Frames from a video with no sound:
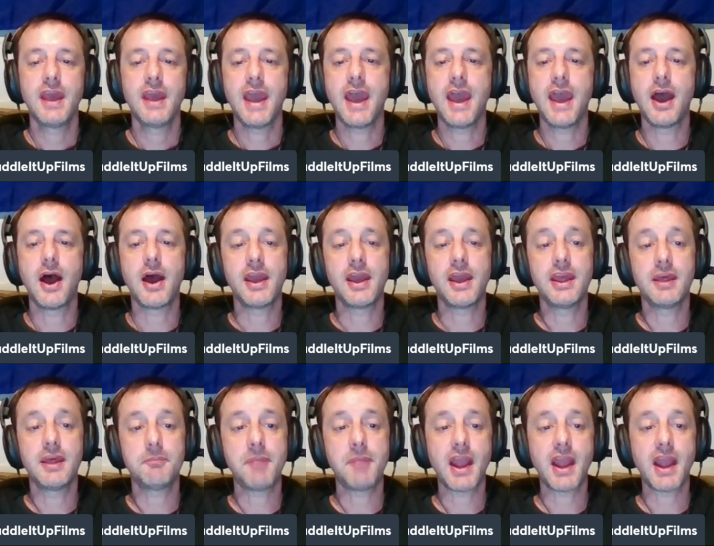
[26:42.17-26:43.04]
uh,
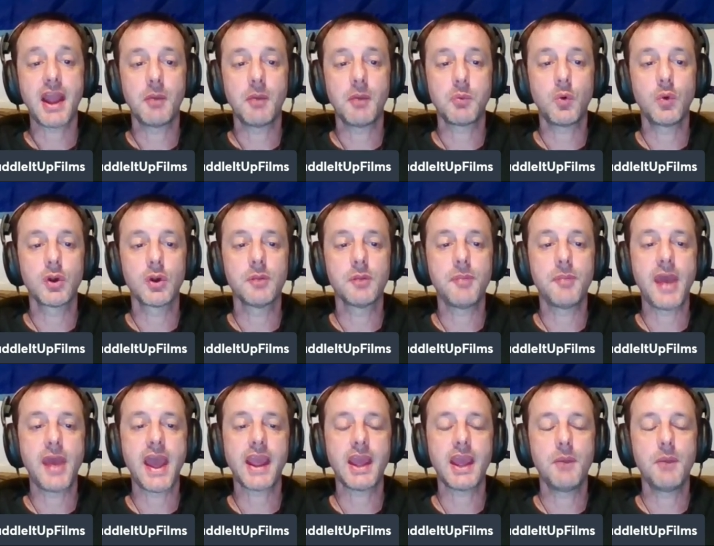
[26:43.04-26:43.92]
at backup
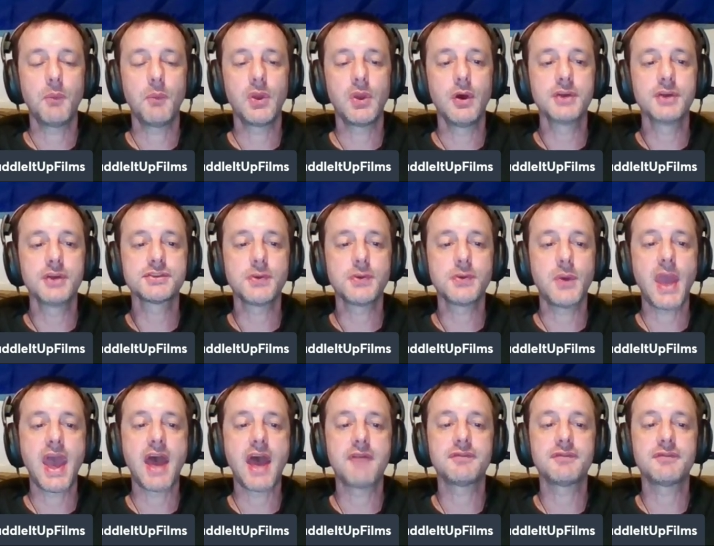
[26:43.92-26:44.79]
quarterback, and we also
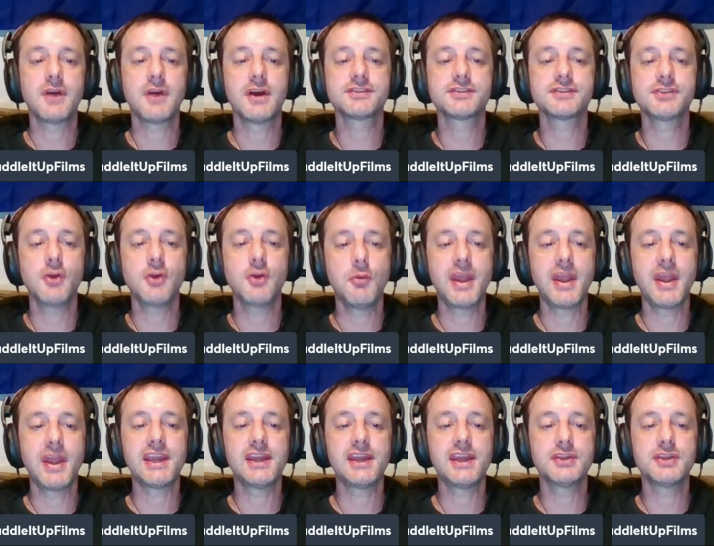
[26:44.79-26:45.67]
have so
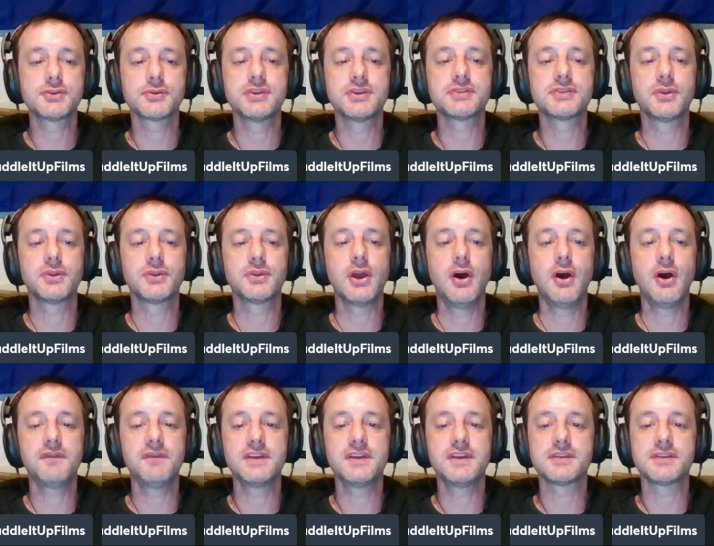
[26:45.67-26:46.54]
many injuries on the
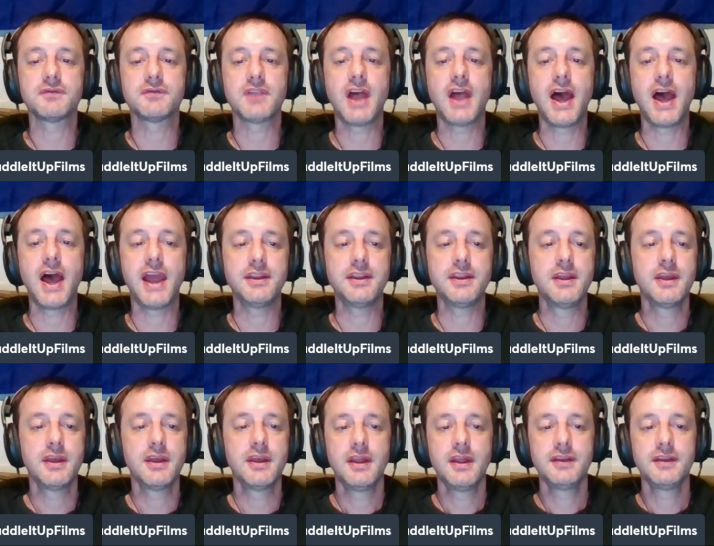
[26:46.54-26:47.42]
offensive line
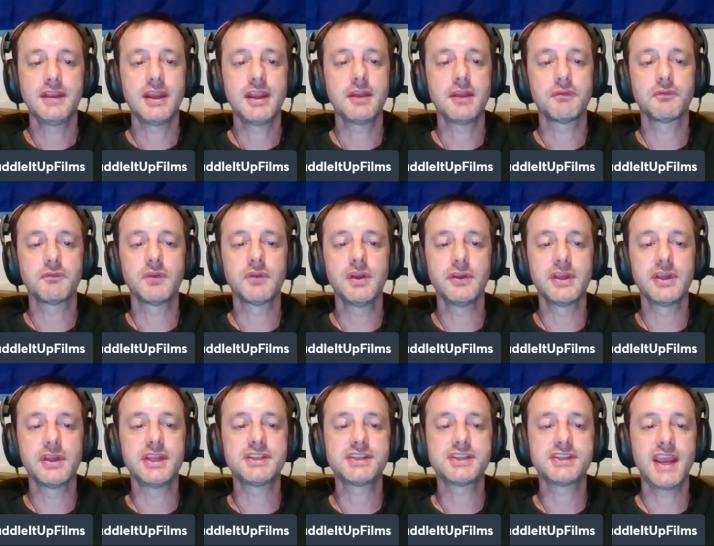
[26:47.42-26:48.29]
that it mm-hmm.
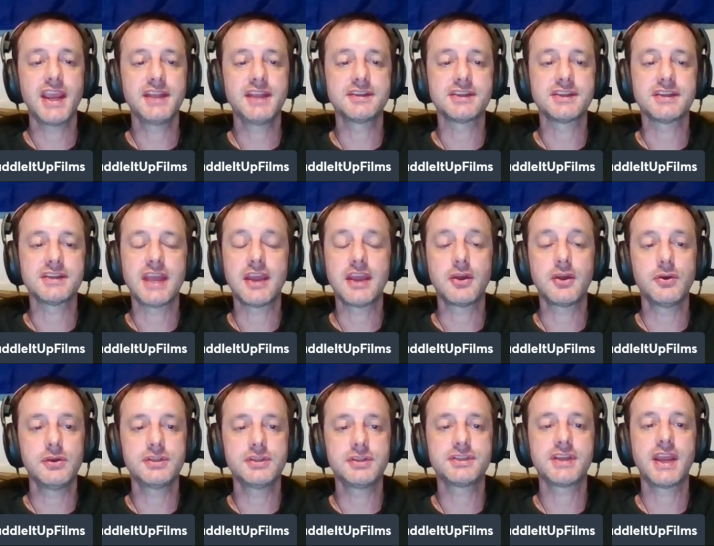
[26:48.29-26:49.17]
really changes. It
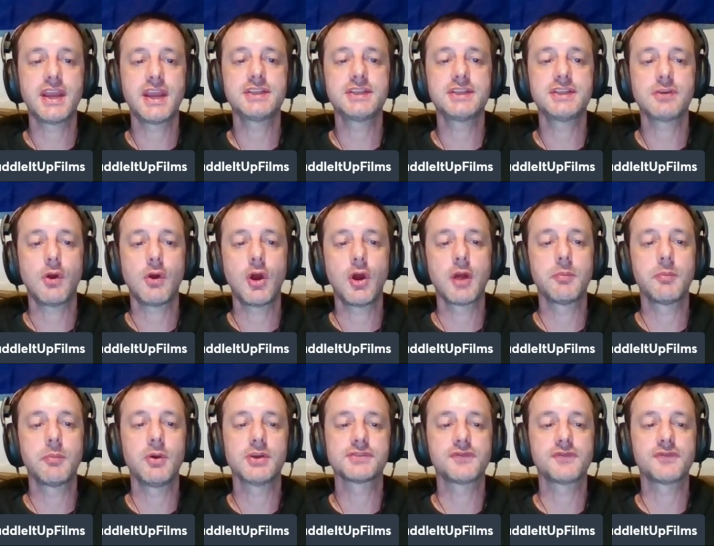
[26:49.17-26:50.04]
could change
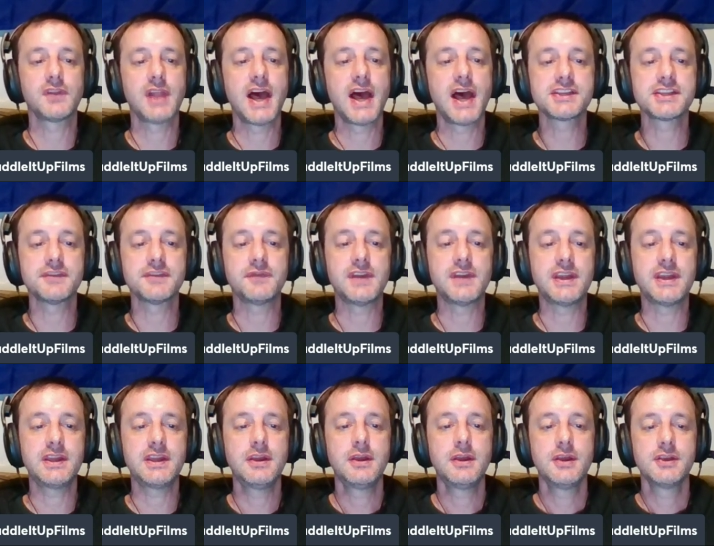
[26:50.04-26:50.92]
Harbaugh's
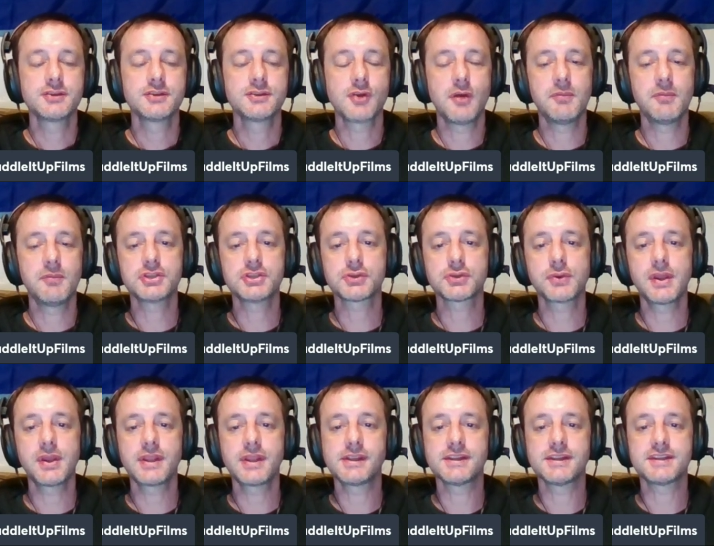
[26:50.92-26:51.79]
philosophy. So I'm
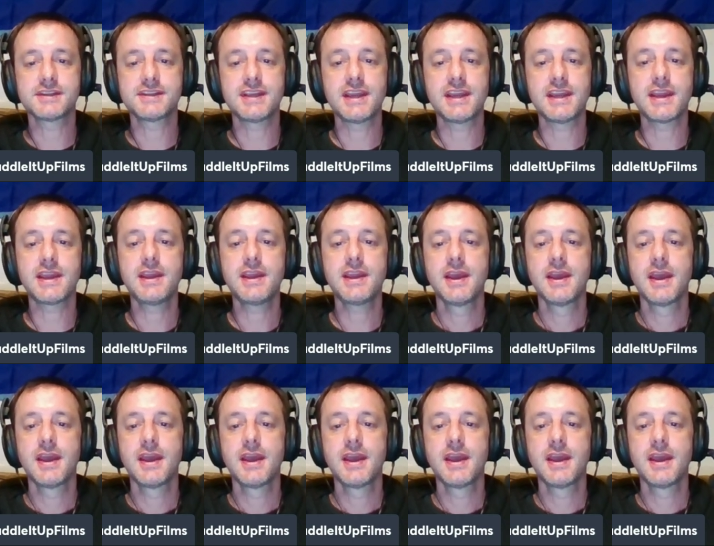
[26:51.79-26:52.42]
intrigued to see